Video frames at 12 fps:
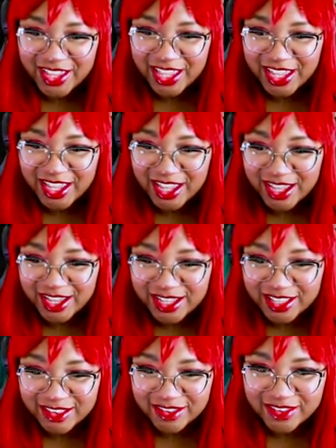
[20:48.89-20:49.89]
Okay.
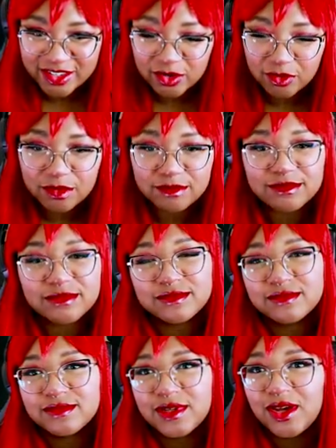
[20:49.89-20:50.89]
Is this a door? I
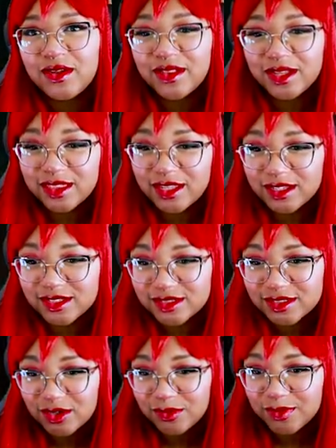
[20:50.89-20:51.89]
don't like that it's
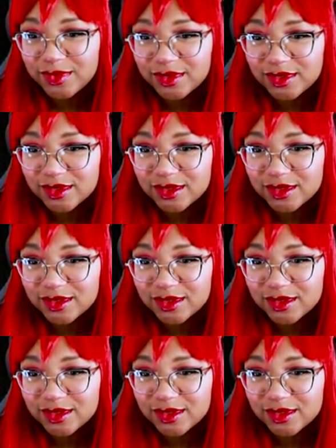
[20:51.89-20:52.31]
just open.